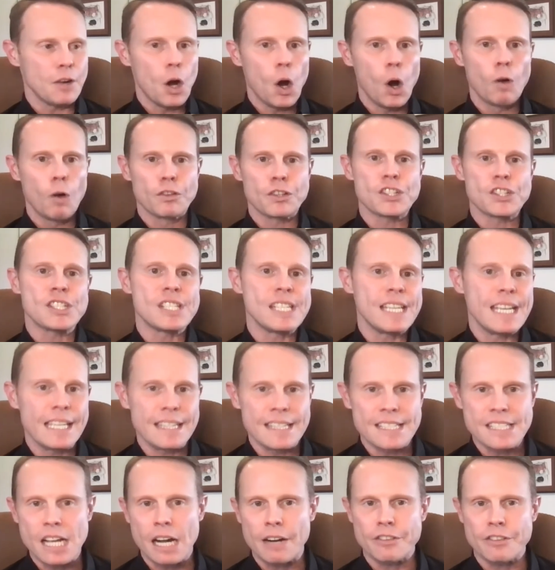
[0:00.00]
overseeing
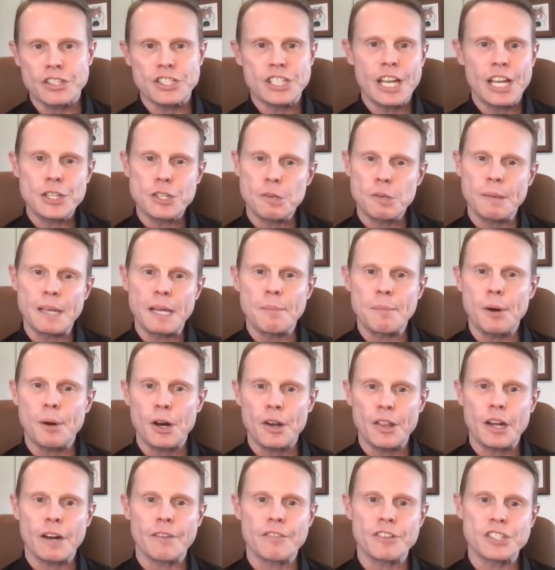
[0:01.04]
this conversation or being a part
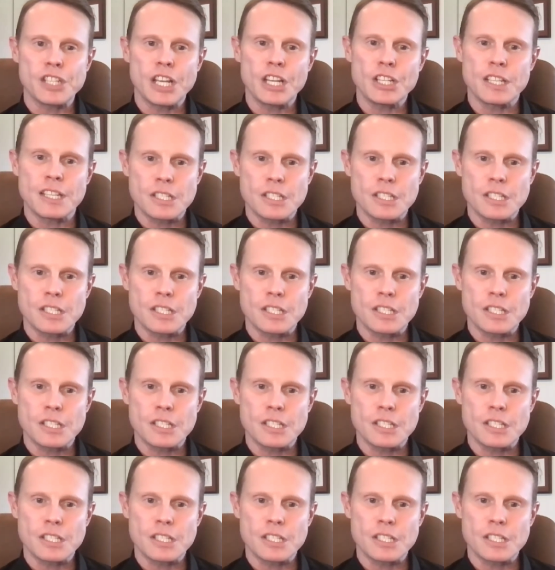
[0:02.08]
of the conversation